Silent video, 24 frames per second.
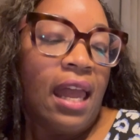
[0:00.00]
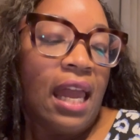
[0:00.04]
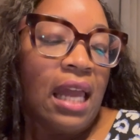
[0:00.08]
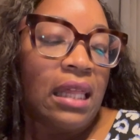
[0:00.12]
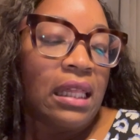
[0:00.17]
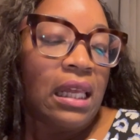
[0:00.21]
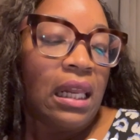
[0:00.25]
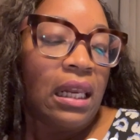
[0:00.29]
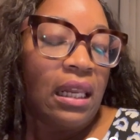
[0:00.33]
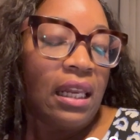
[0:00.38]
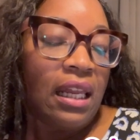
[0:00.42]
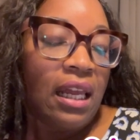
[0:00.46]

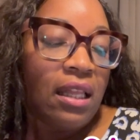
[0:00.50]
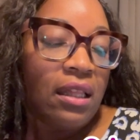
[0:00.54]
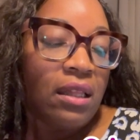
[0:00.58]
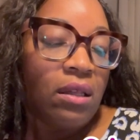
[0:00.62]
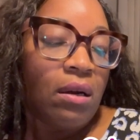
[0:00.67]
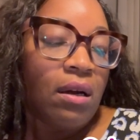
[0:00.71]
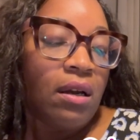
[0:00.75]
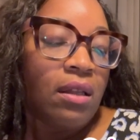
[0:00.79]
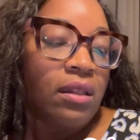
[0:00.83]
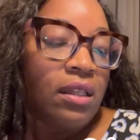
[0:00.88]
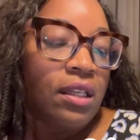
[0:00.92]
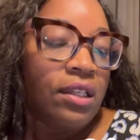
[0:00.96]
and the
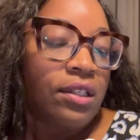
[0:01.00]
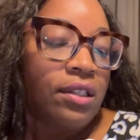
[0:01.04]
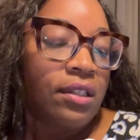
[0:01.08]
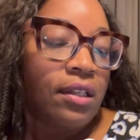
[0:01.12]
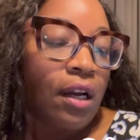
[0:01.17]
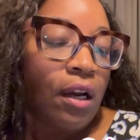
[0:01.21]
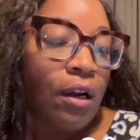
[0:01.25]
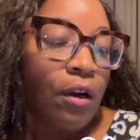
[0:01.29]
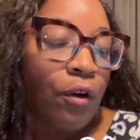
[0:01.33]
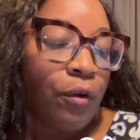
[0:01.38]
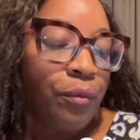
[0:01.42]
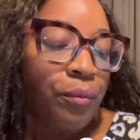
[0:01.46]
length on this
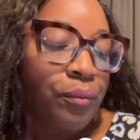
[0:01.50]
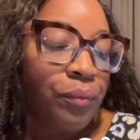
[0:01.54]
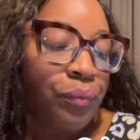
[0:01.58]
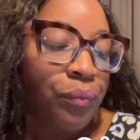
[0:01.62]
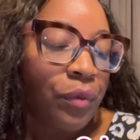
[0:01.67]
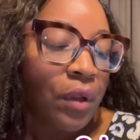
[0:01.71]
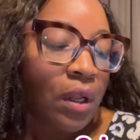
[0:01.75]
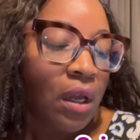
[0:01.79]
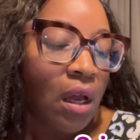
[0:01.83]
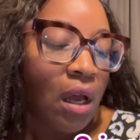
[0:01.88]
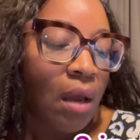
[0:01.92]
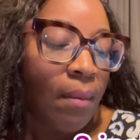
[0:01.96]
skirt
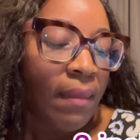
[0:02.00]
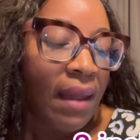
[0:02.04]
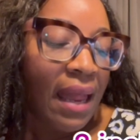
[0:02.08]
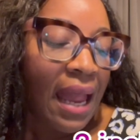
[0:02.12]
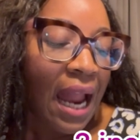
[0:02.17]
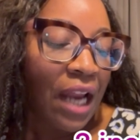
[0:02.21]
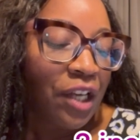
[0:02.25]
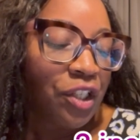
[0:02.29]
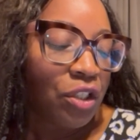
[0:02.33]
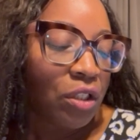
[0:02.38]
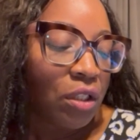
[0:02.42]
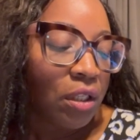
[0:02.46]

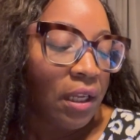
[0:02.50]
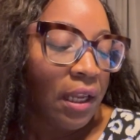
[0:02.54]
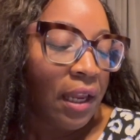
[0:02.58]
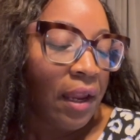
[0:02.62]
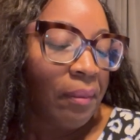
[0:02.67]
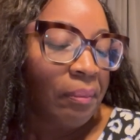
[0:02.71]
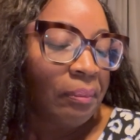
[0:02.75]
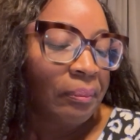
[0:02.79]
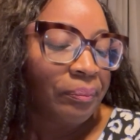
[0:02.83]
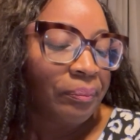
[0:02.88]
actually